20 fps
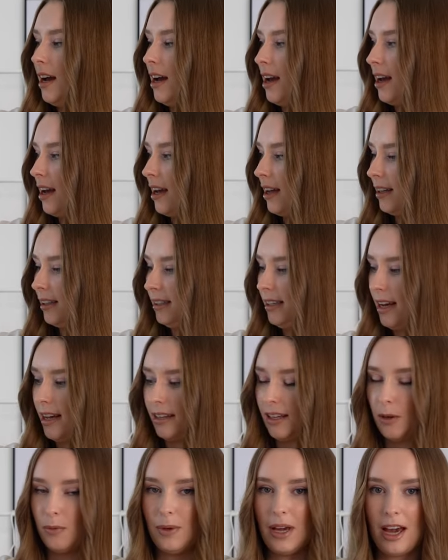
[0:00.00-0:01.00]
And yeah,
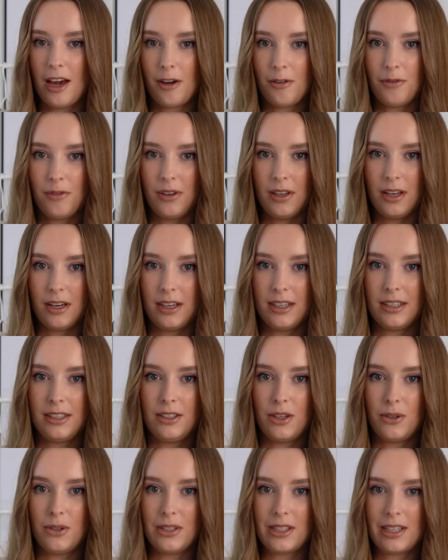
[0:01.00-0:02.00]
then we have here
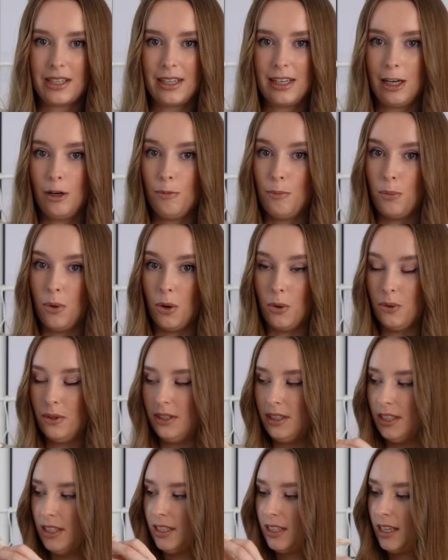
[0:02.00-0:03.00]
those little bow
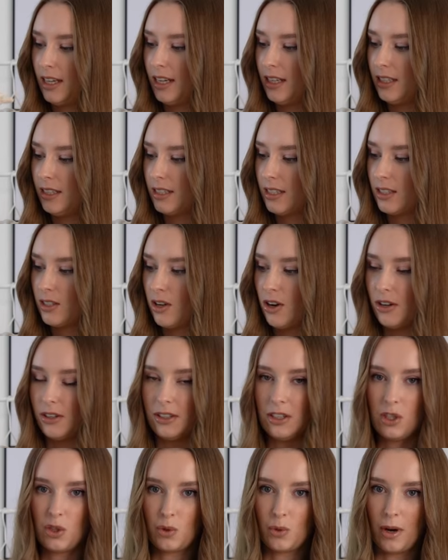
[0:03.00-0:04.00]
details on
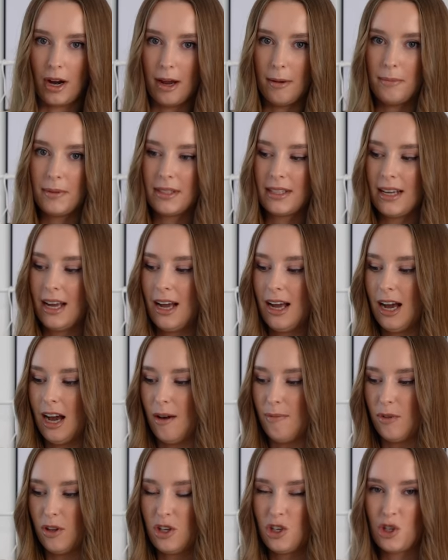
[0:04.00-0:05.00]
the straps.
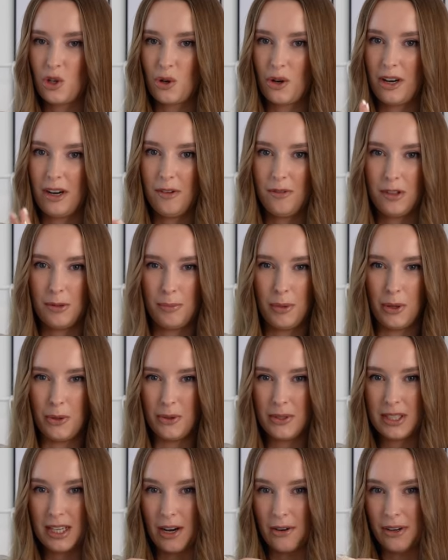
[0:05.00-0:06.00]
I'm not sure if the
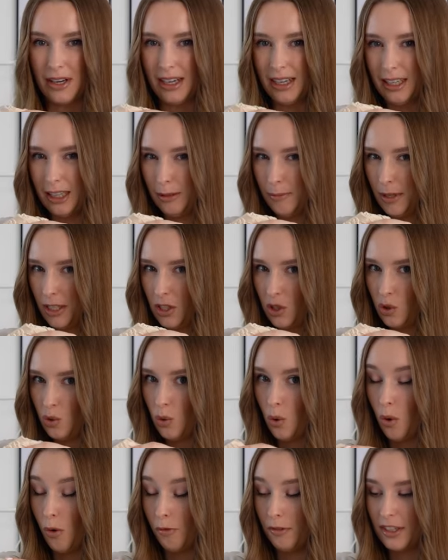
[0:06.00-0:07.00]
bows are a little bit too
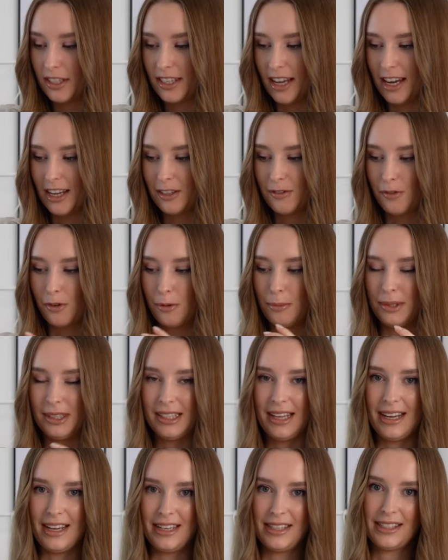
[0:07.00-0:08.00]
oversized for my
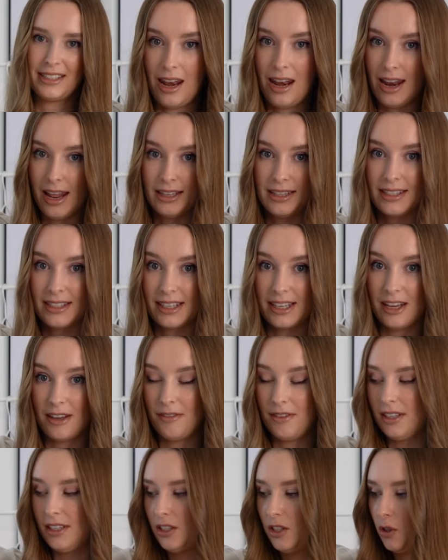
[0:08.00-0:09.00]
taste. Let's give
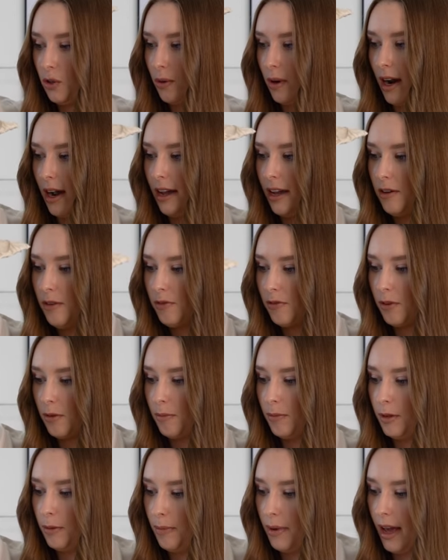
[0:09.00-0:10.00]
it a try.
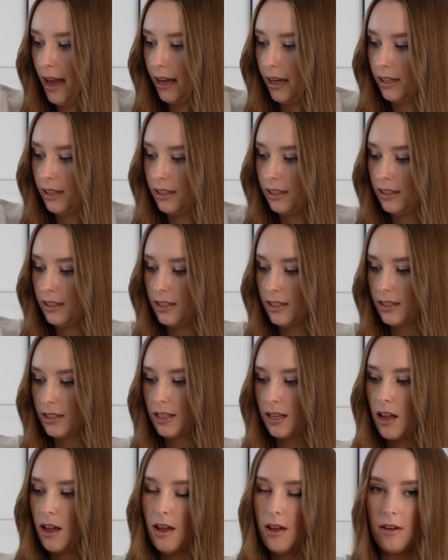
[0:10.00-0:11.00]
From the back, it
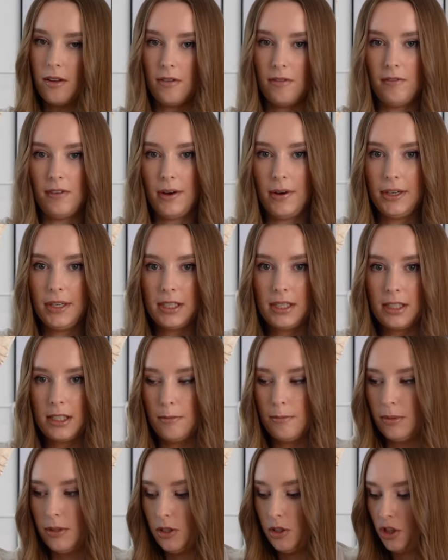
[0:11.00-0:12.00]
is very
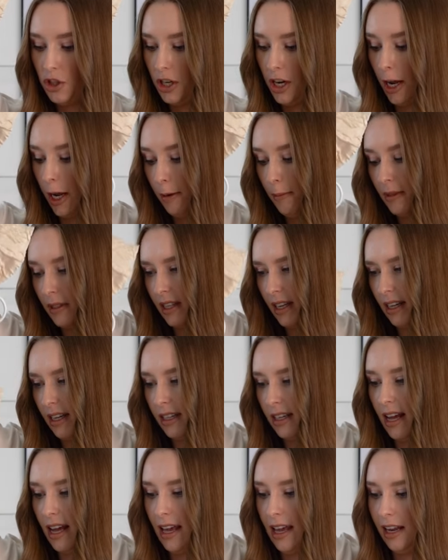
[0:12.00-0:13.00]
simple shape. It's like
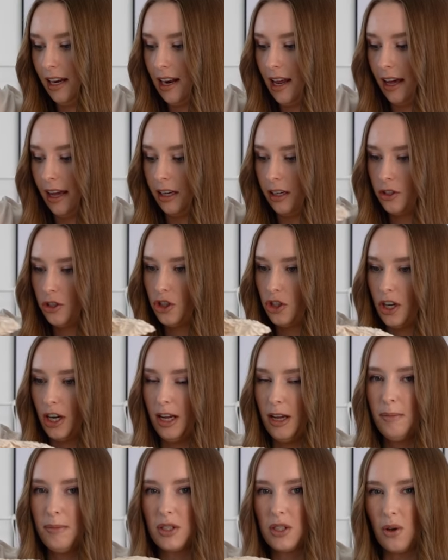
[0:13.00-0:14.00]
an A-line
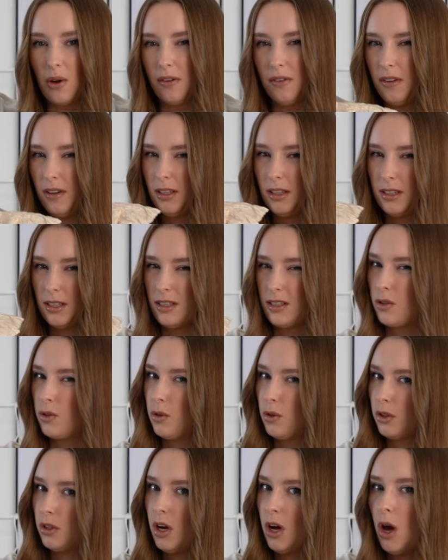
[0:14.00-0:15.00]
shape, so I think this
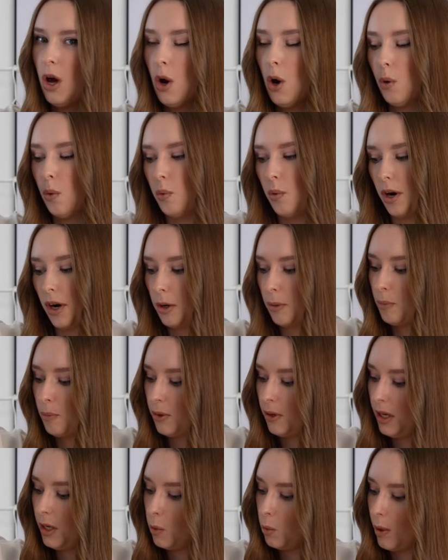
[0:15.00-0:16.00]
could work
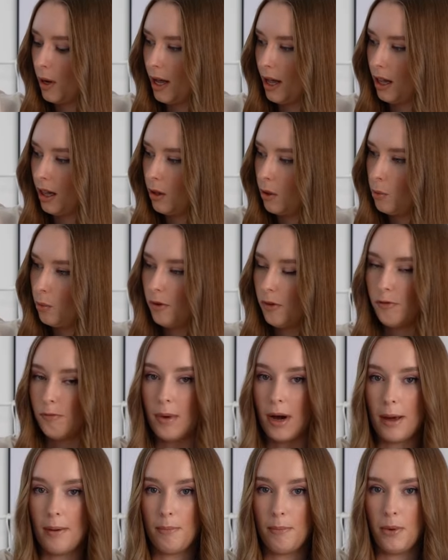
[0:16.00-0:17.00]
pretty well with
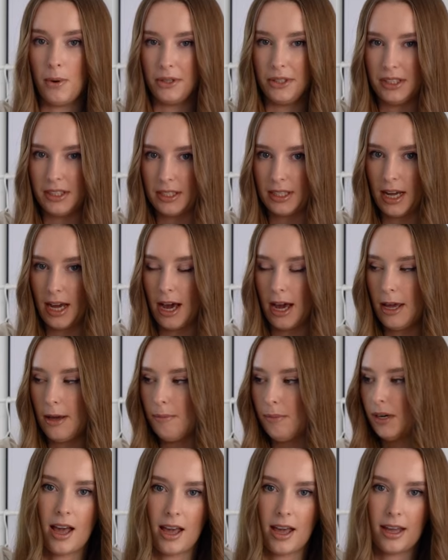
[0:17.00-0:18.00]
my body
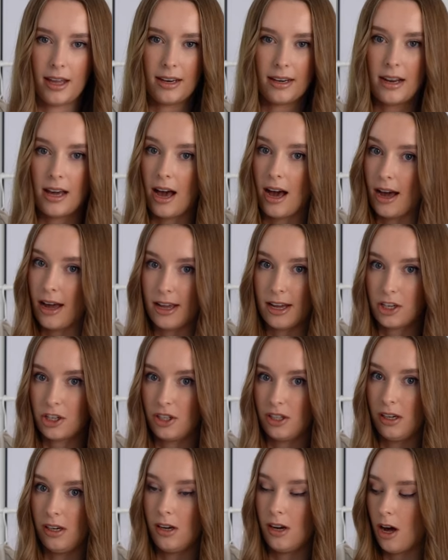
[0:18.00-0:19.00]
type. And I
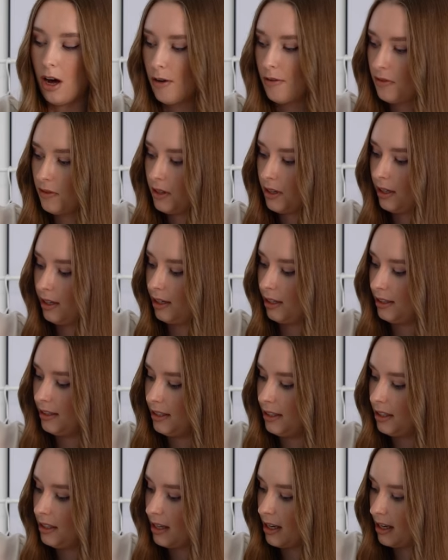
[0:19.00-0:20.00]
actually love the little
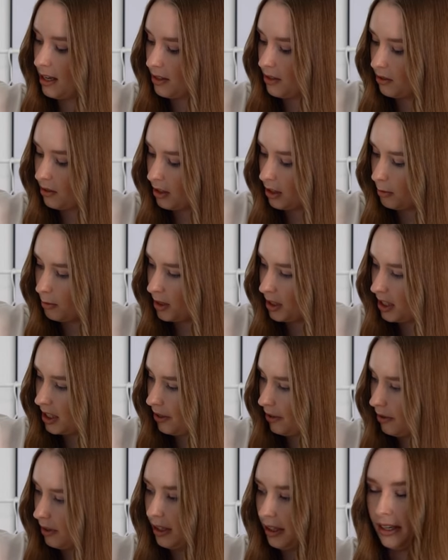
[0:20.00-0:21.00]
details on this
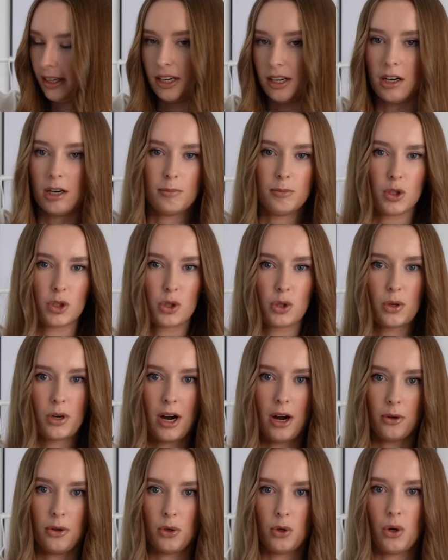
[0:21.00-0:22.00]
material here. I'm not sure
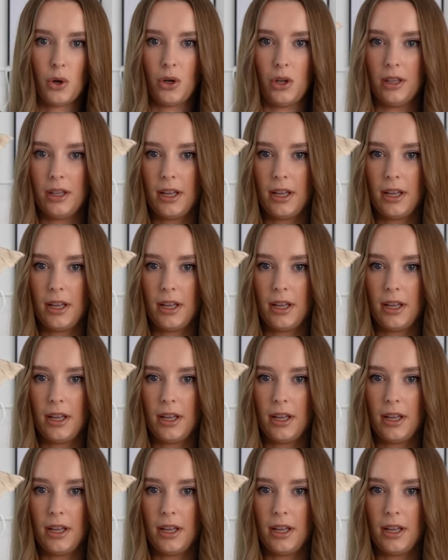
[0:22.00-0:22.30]
how you call